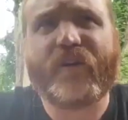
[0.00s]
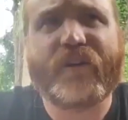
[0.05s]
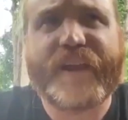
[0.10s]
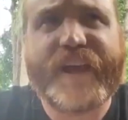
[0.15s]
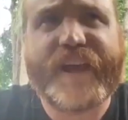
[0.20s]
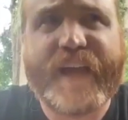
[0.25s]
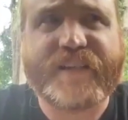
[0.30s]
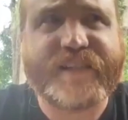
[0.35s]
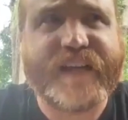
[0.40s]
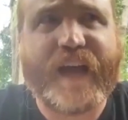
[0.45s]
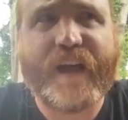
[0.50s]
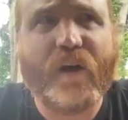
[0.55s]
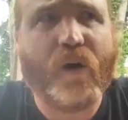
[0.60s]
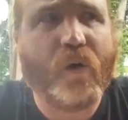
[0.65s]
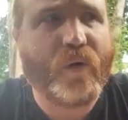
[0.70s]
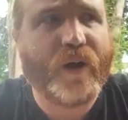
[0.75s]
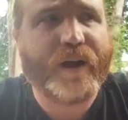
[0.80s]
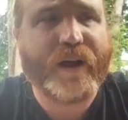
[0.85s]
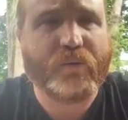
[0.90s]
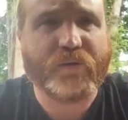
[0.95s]
early age, I
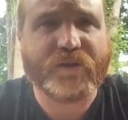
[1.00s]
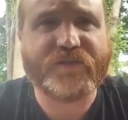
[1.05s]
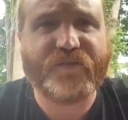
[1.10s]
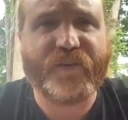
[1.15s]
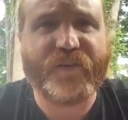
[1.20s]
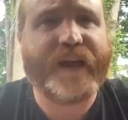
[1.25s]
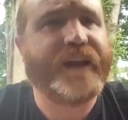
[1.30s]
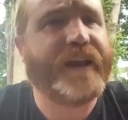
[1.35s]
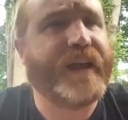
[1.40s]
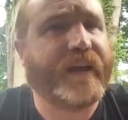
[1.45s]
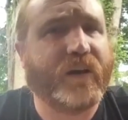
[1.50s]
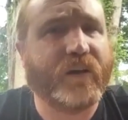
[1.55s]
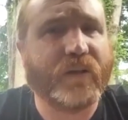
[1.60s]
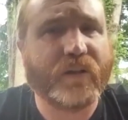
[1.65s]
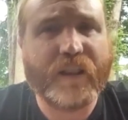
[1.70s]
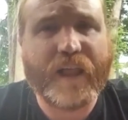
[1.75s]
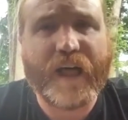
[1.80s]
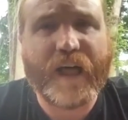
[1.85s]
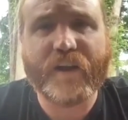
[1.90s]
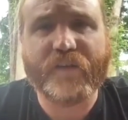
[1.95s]
already was finding a
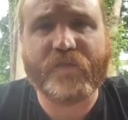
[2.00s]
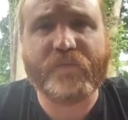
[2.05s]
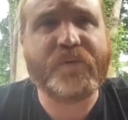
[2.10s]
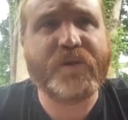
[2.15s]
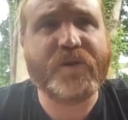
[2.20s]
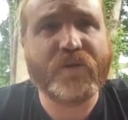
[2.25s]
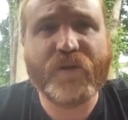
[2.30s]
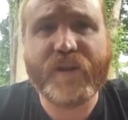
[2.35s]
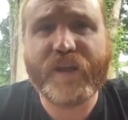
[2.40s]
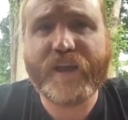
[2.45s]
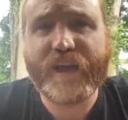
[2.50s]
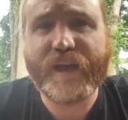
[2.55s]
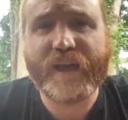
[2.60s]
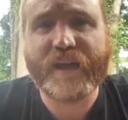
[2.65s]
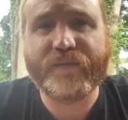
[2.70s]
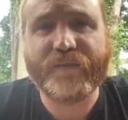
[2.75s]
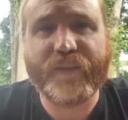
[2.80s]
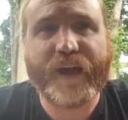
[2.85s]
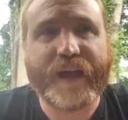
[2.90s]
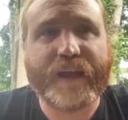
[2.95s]
lot of beauty
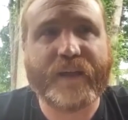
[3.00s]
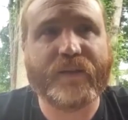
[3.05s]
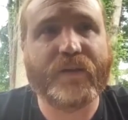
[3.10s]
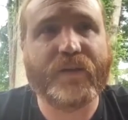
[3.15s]
in like